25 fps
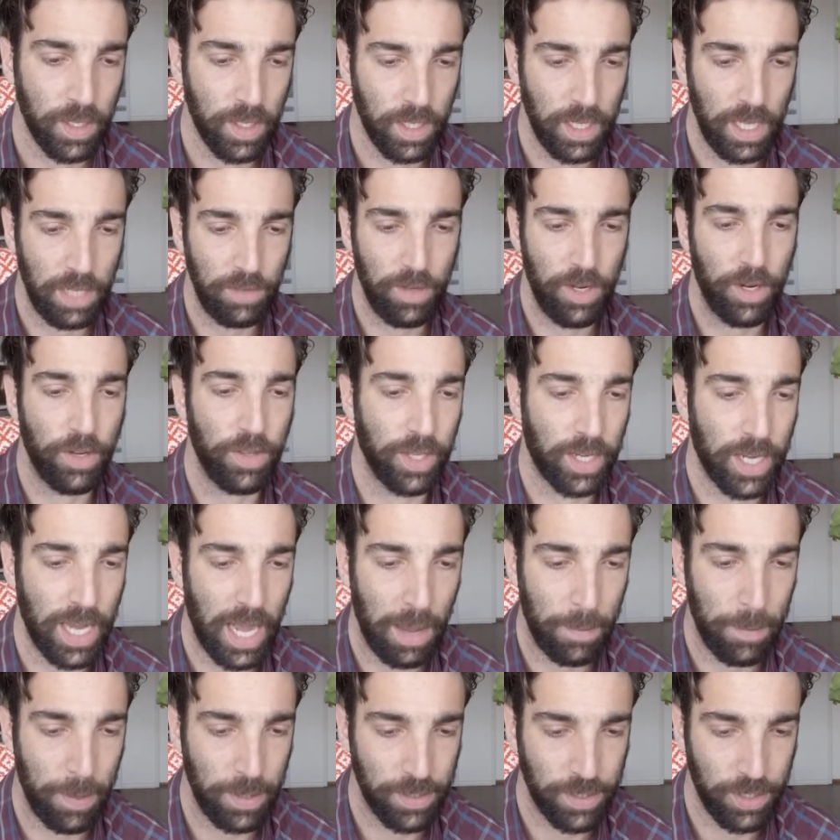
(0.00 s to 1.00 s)
Leave it here in the
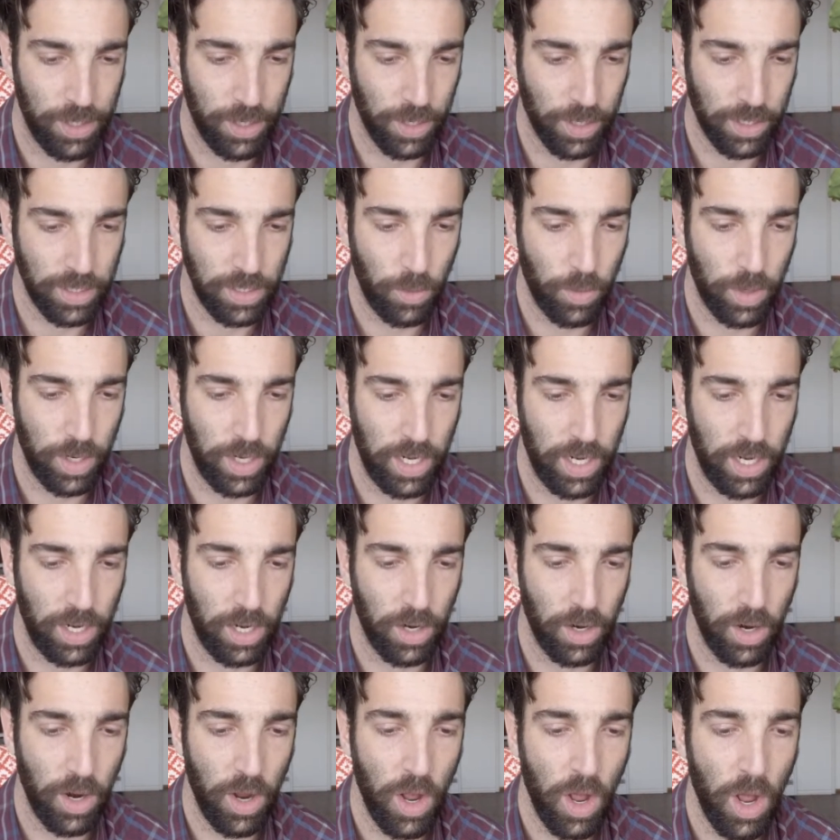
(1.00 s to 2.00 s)
comments here, because I want to
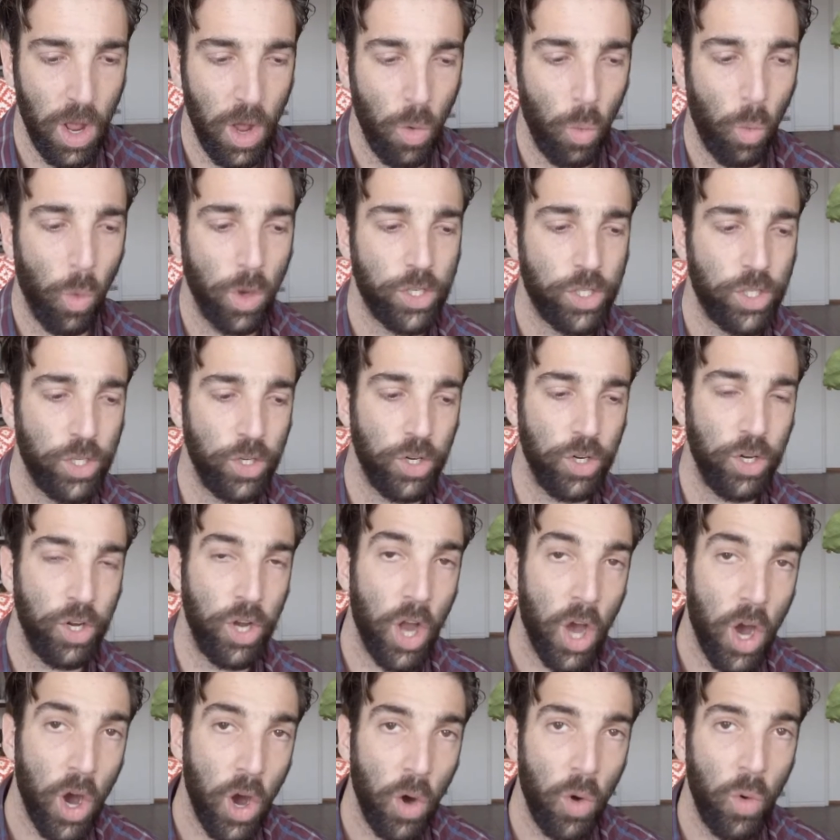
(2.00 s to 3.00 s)
hear what you
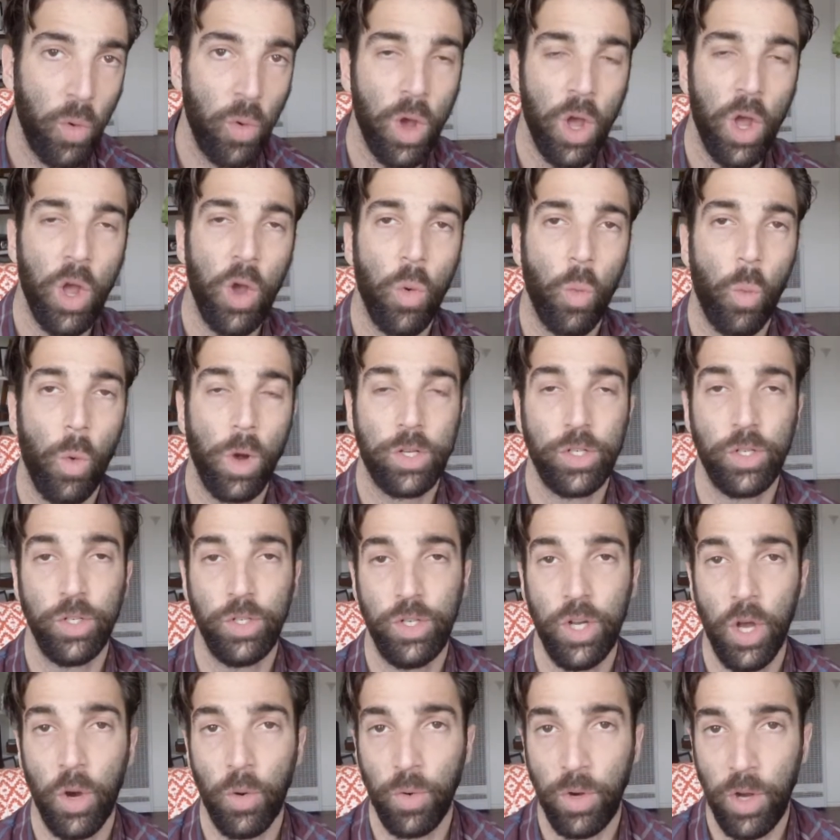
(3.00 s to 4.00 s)
know, what you
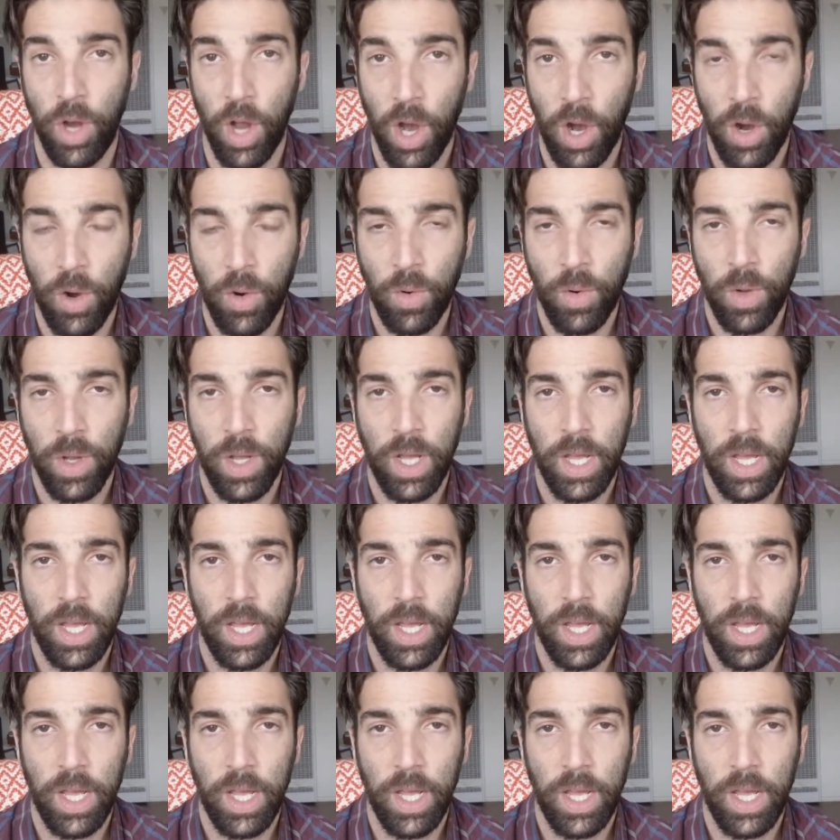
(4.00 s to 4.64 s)
don't know.